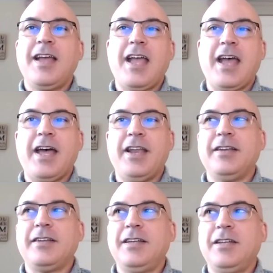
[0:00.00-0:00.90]
and,
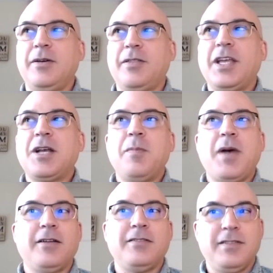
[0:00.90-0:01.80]
think
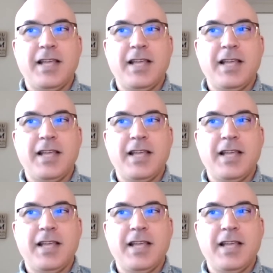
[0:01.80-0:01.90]
about that